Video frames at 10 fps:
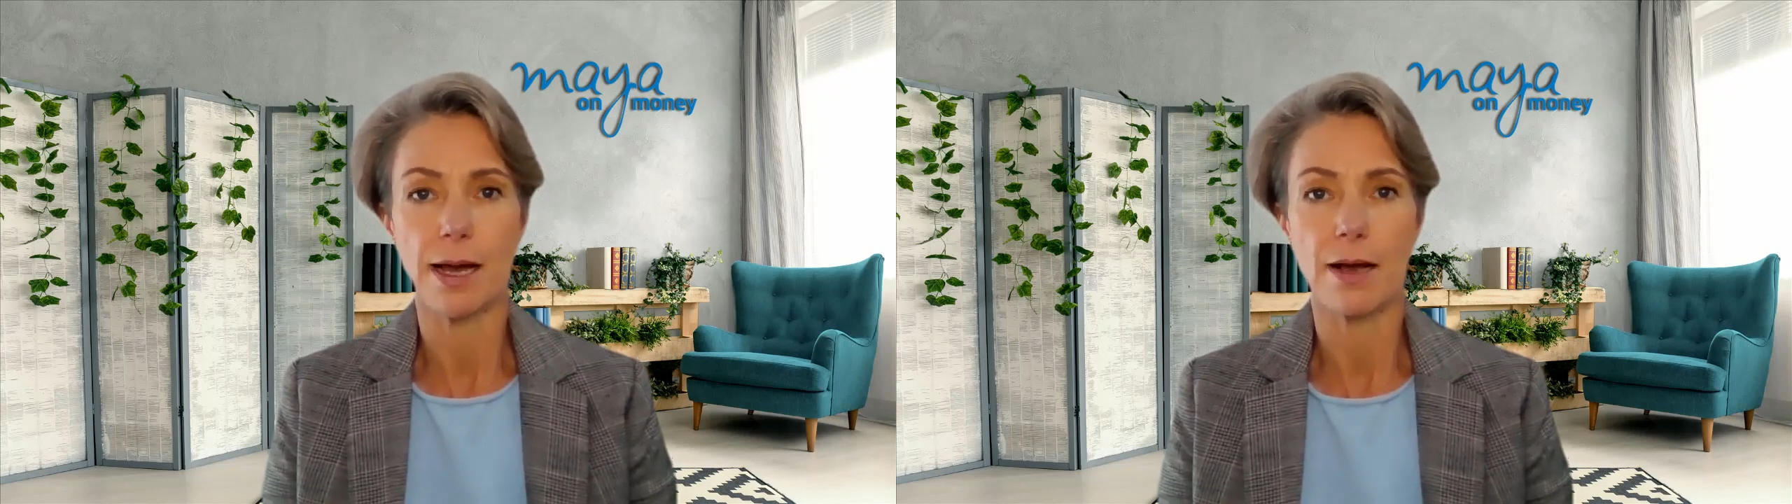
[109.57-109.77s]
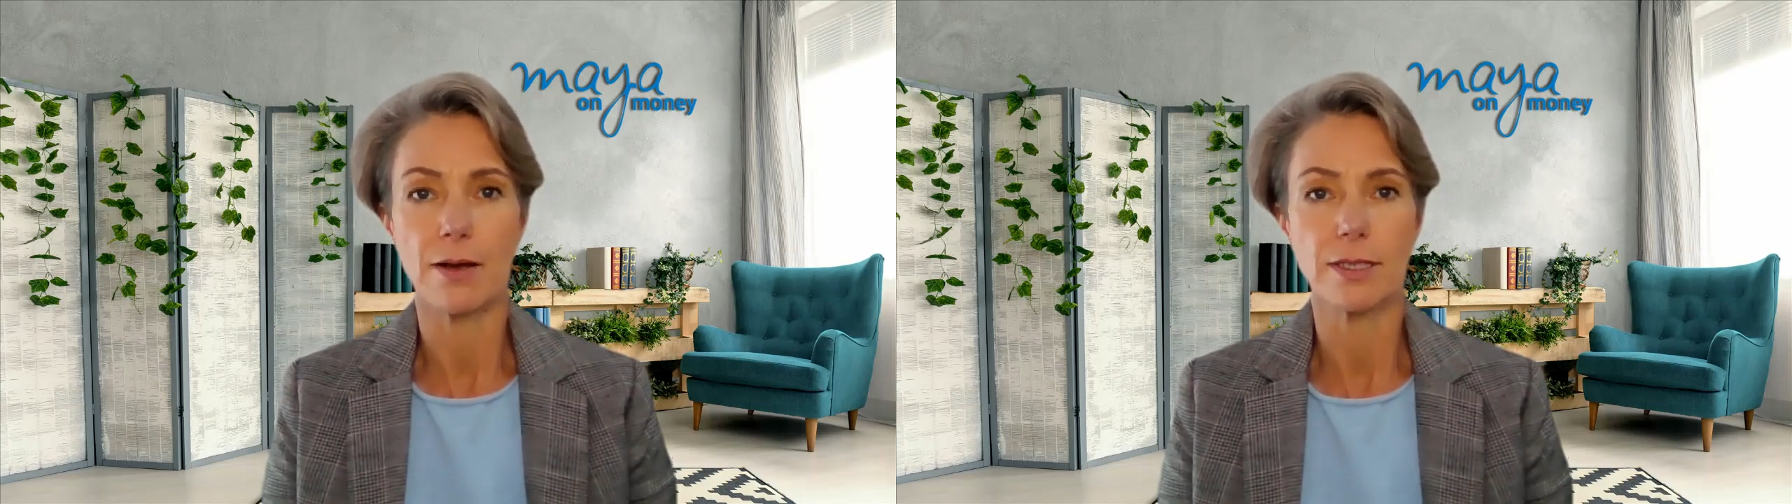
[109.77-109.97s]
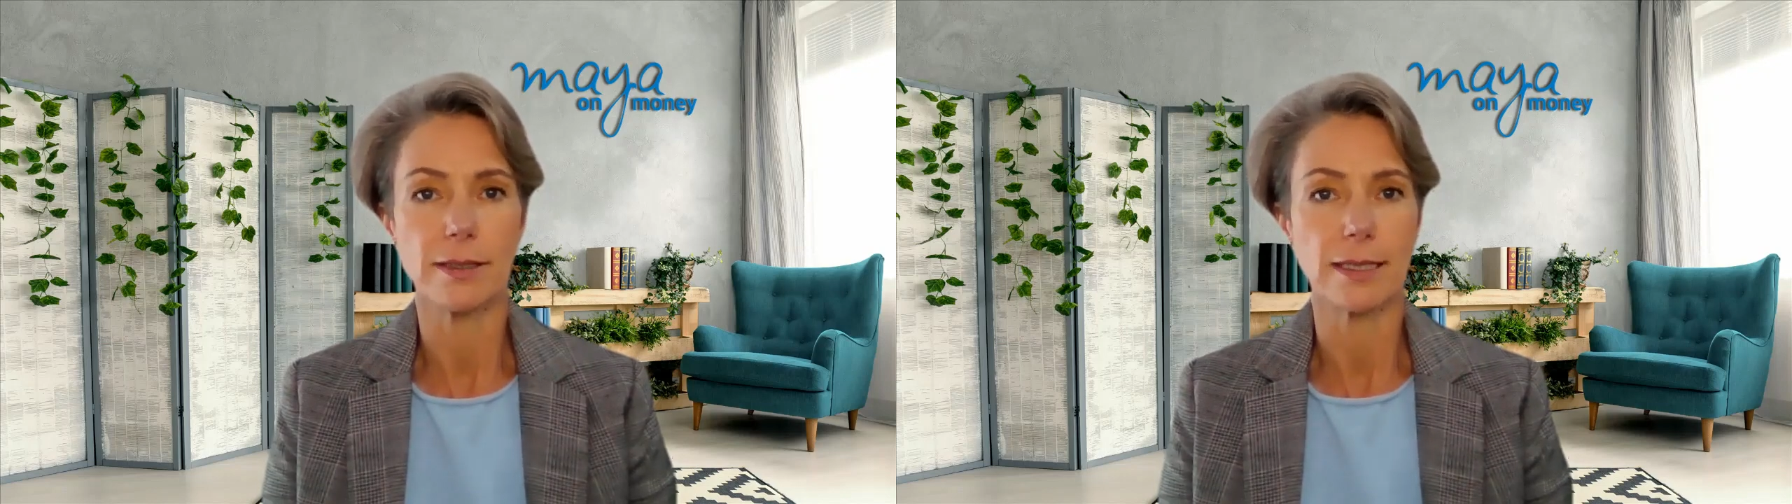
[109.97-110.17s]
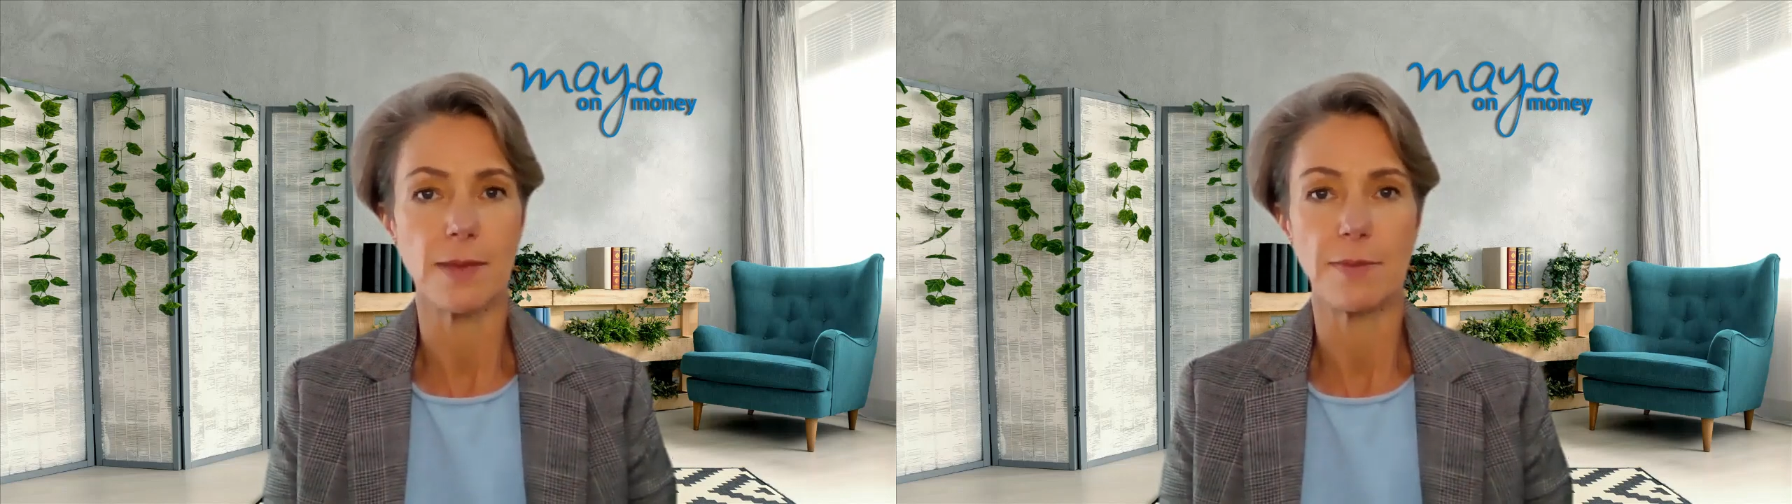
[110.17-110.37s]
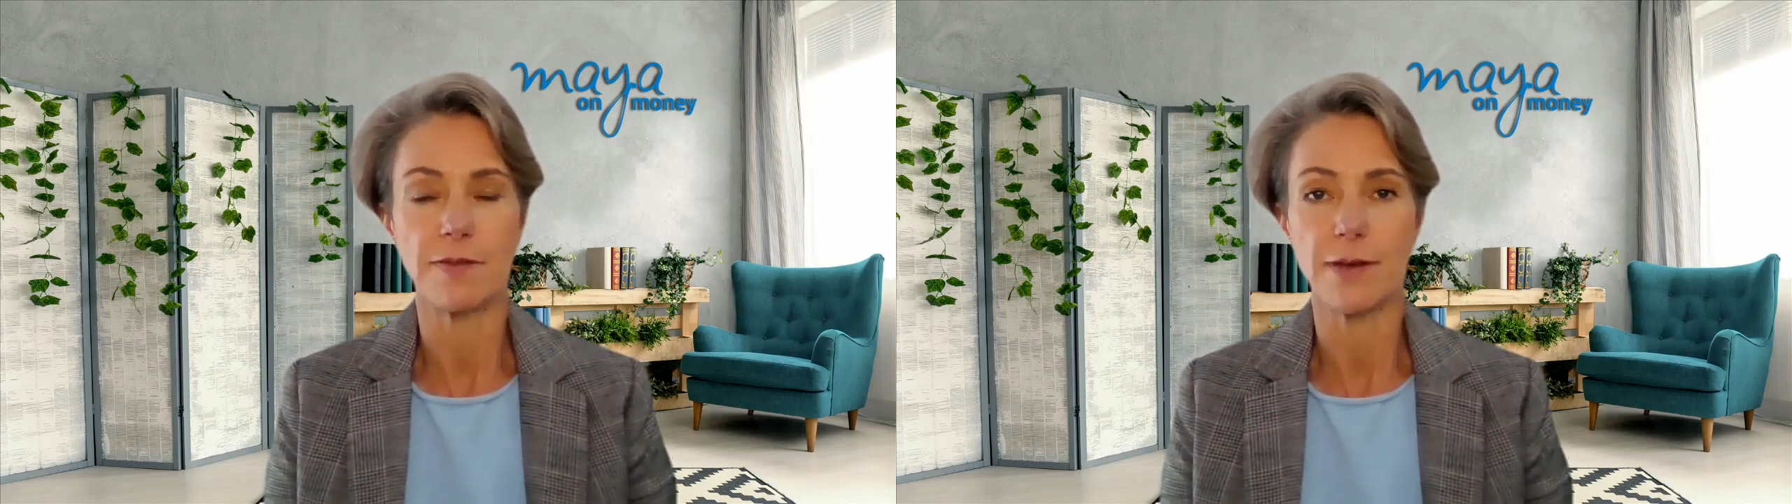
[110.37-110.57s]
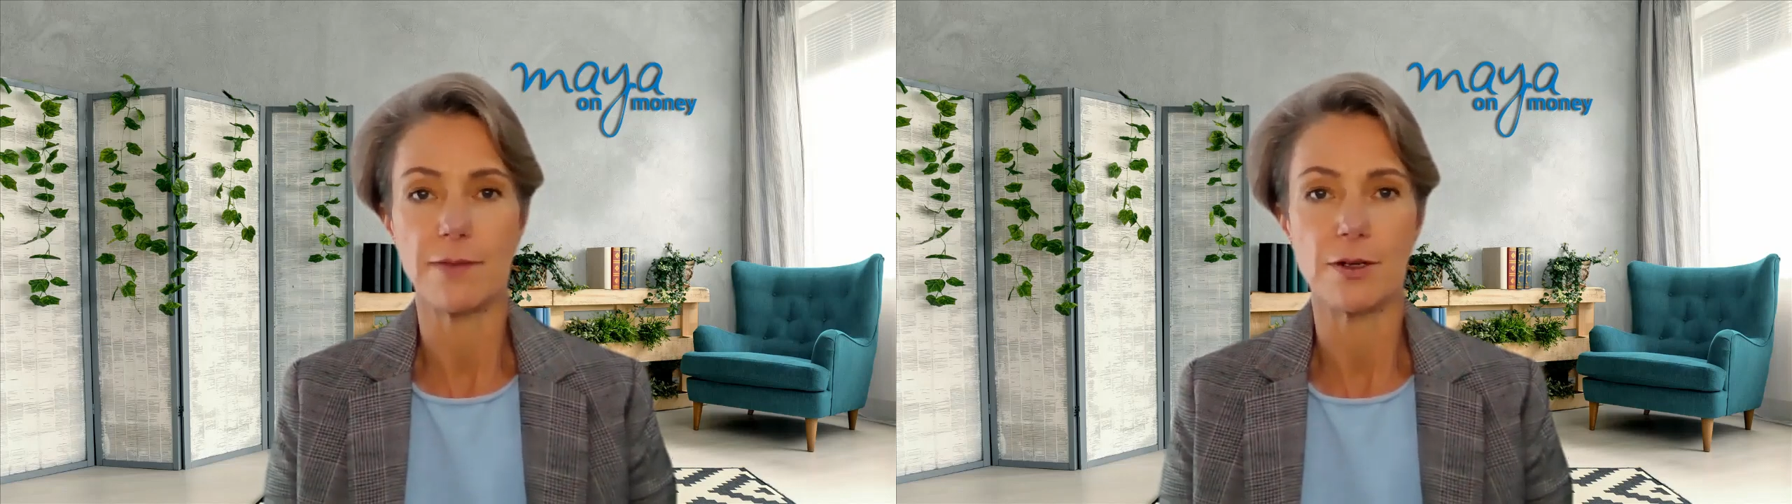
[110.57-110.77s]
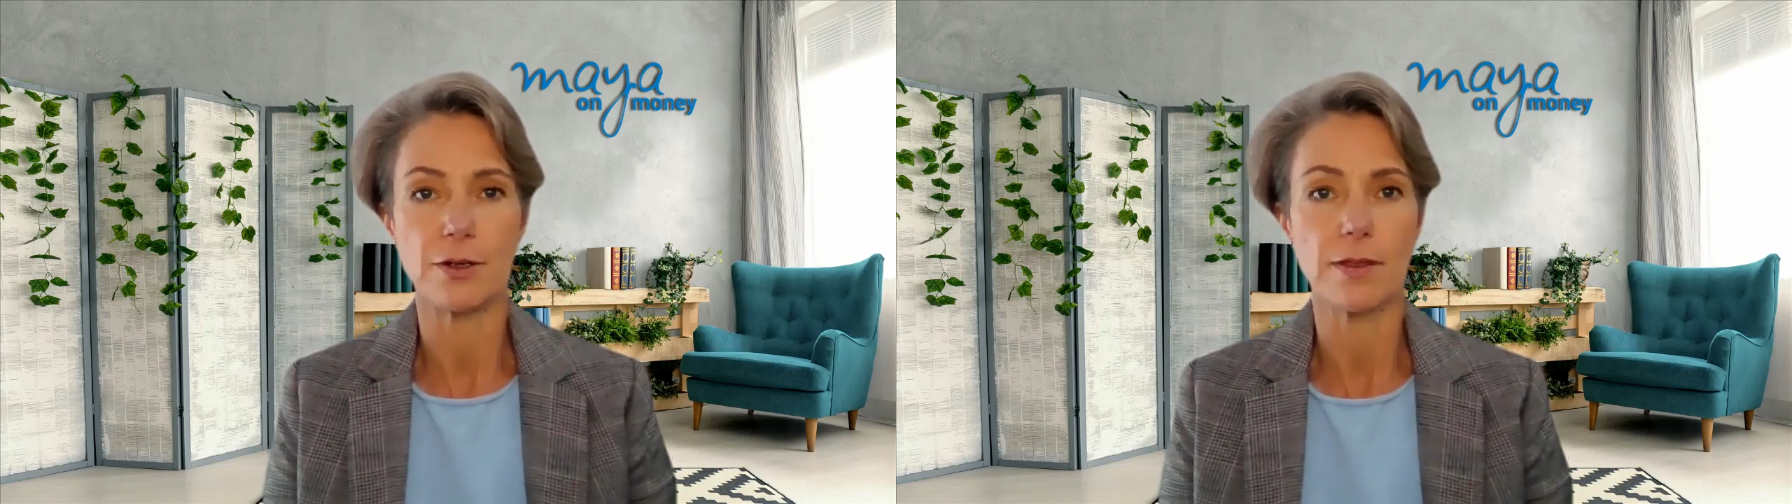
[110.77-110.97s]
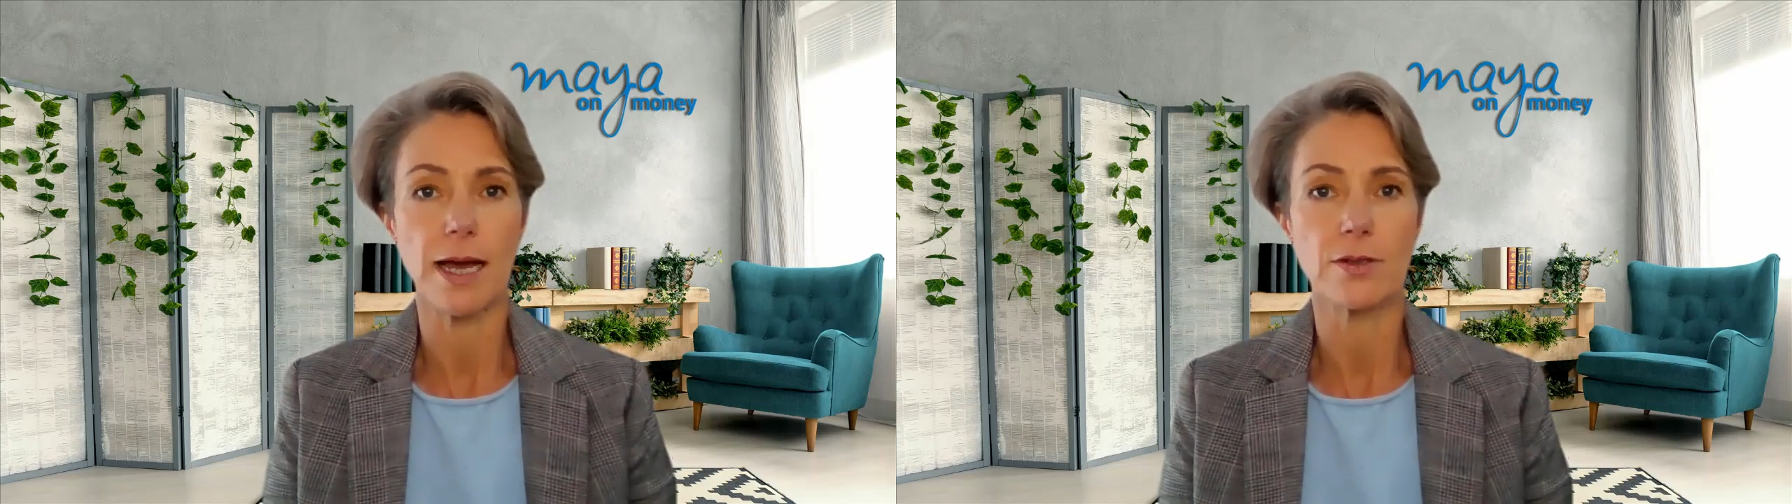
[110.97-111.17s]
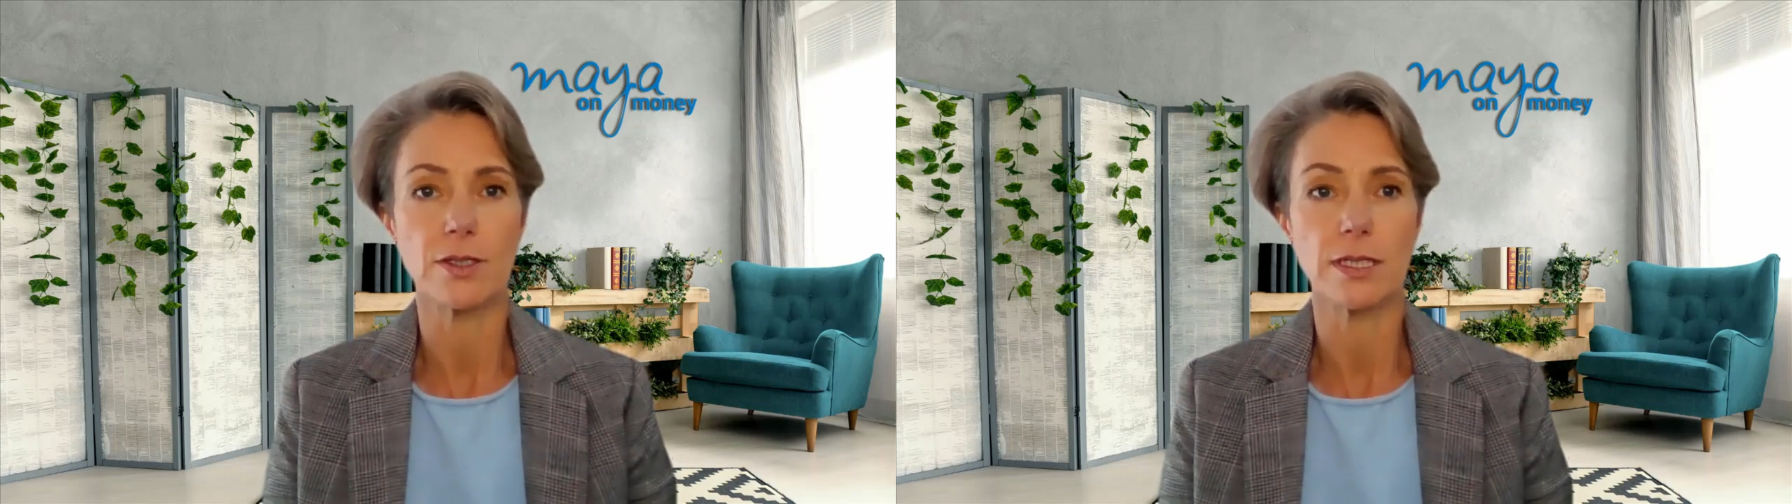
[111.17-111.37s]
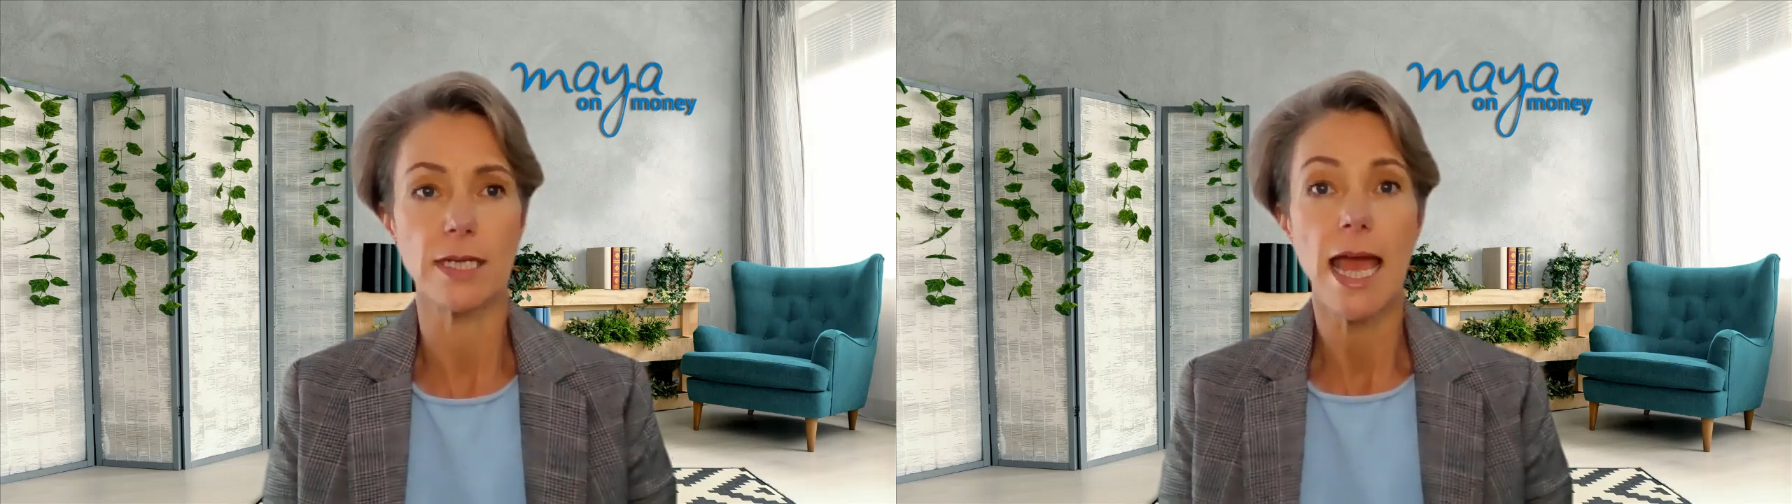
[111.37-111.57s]
housing that's maybe
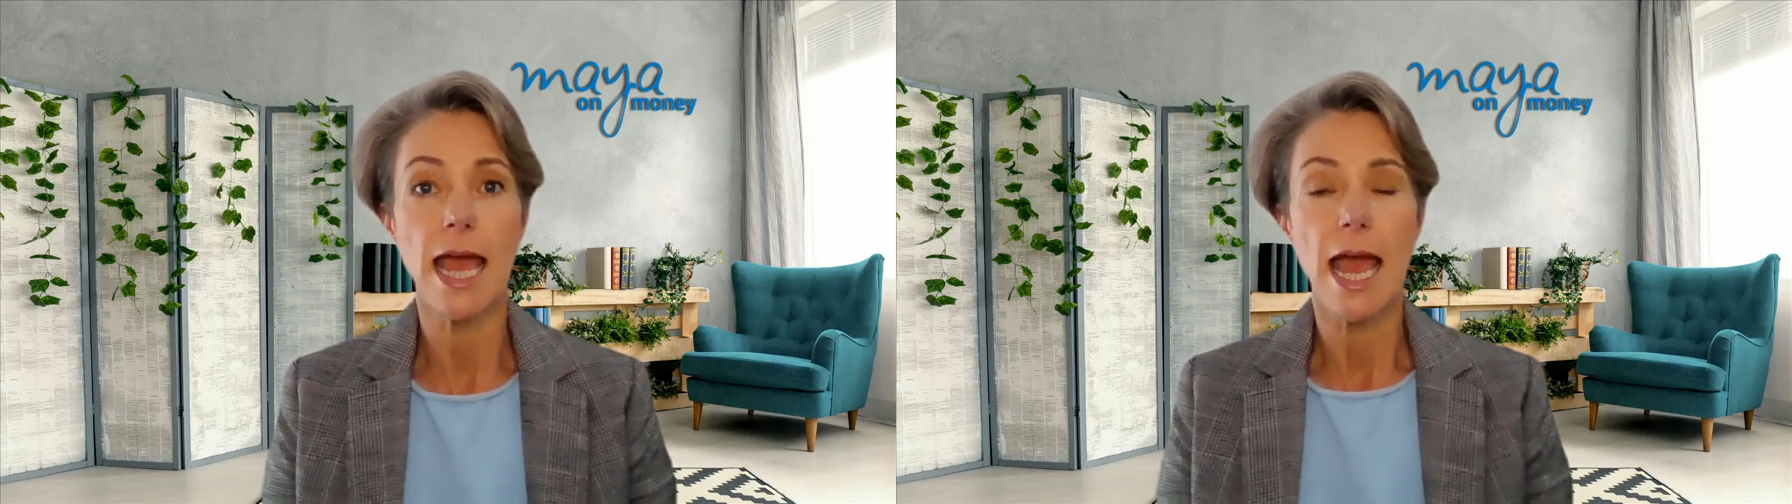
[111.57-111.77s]
500,000,